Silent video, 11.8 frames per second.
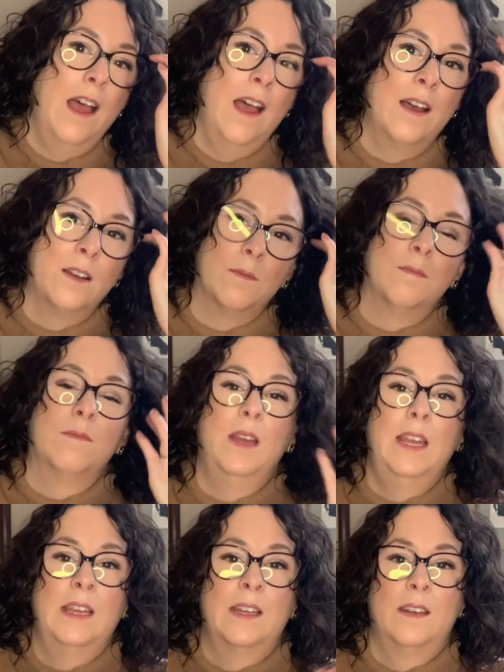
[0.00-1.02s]

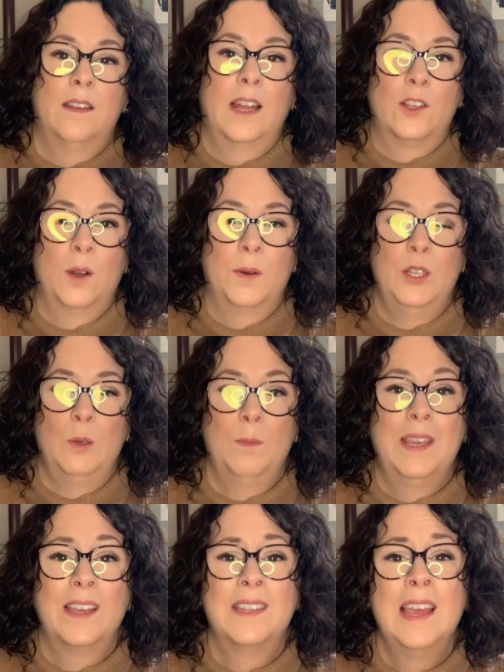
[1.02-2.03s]
And that's what I want to do,
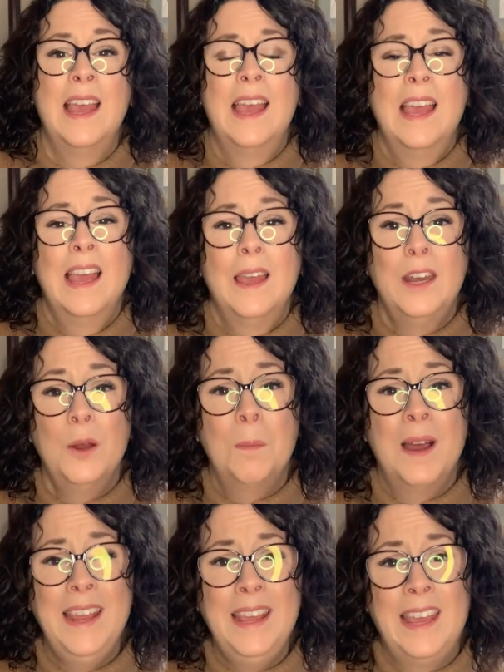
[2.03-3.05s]
because, you know,
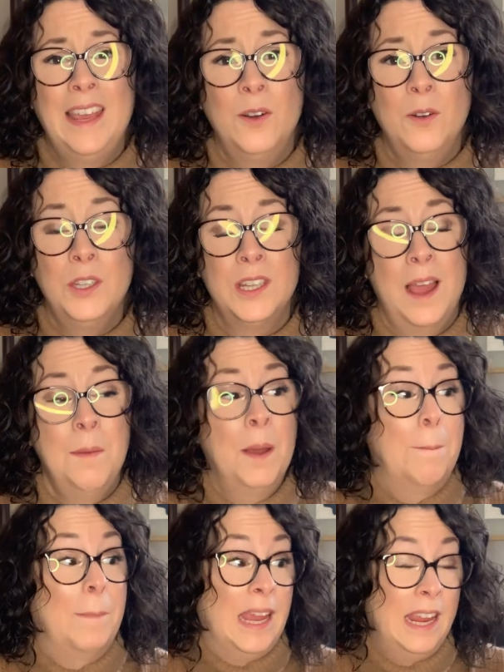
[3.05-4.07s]
buying candles, I'm
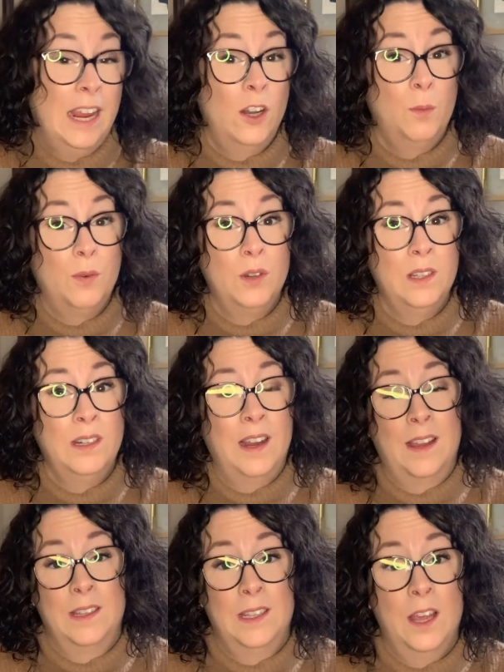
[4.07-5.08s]
a big candle person. I
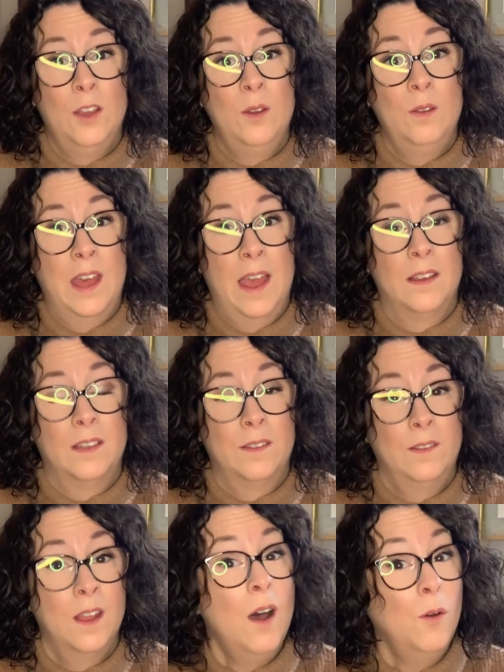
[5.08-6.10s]
can tell you
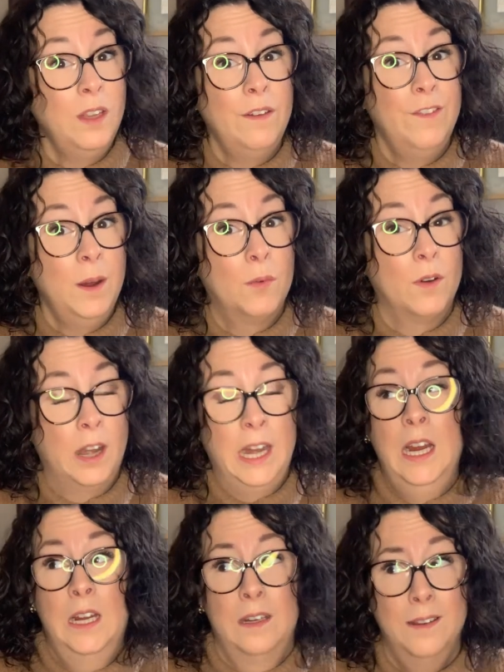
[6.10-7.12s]
that not only
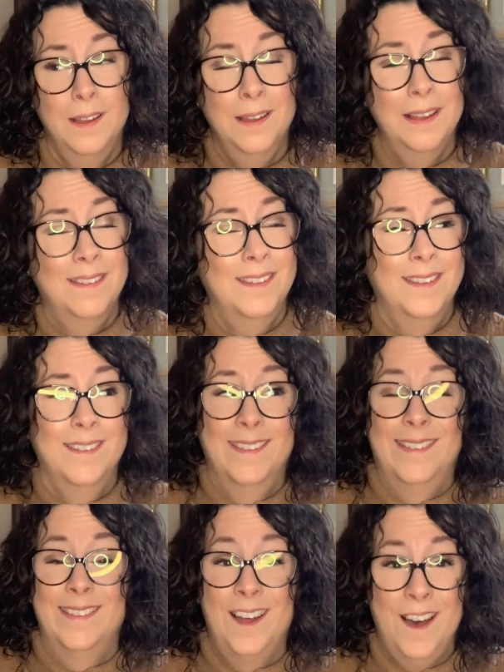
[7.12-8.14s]
February, a
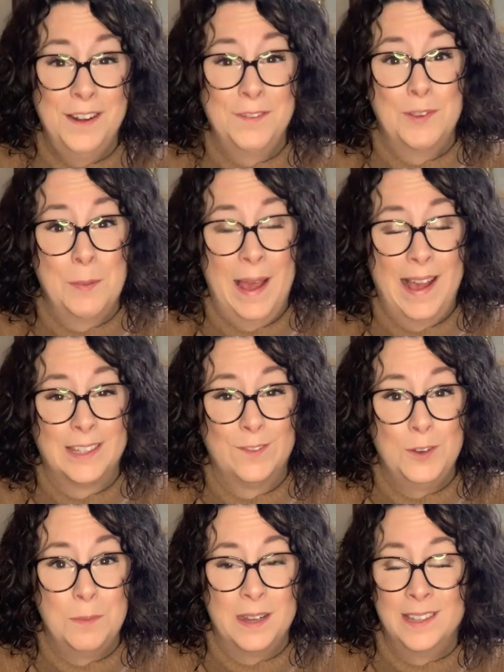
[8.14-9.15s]
lot of the past
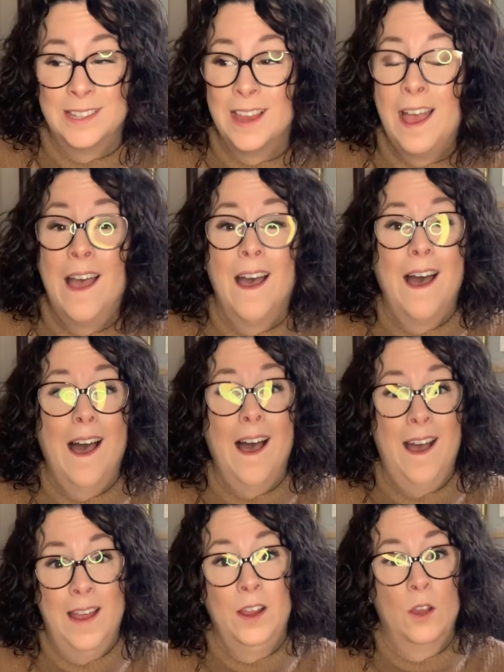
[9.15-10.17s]
few months,
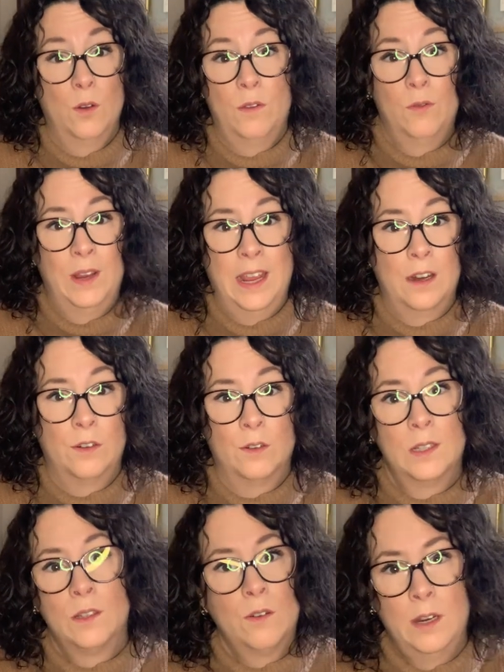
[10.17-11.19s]
I go through
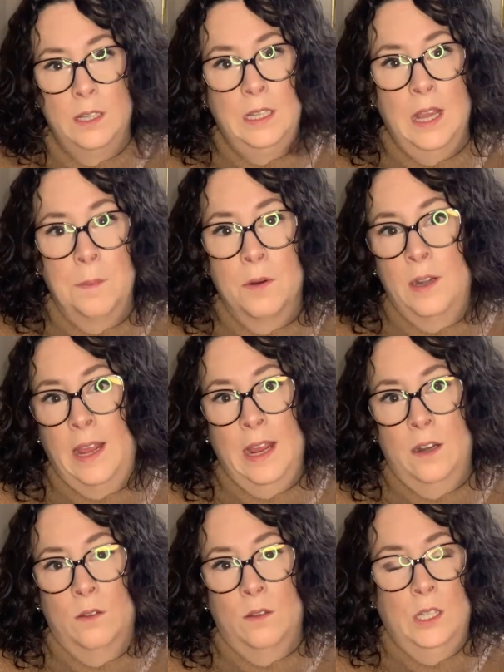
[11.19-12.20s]
candles. It's crazy. I burn
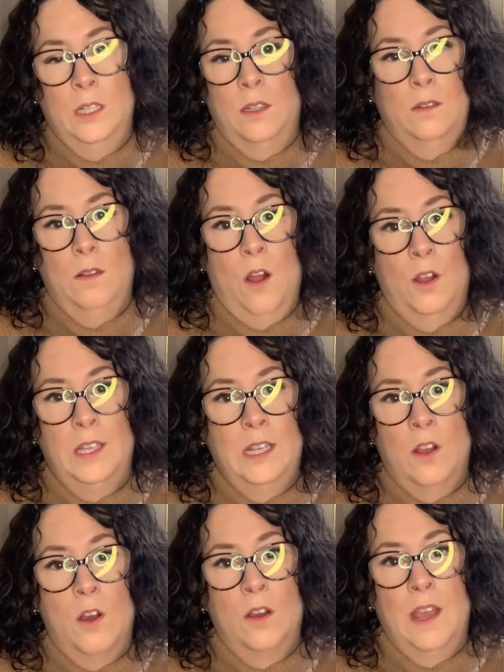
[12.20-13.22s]
candles all day
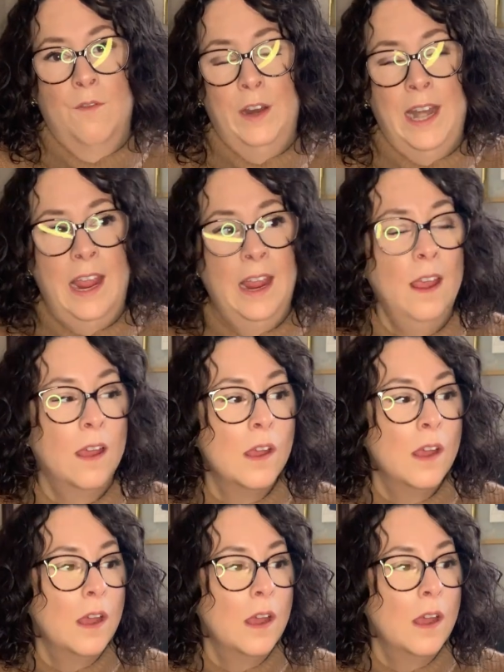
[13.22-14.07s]
long, every day.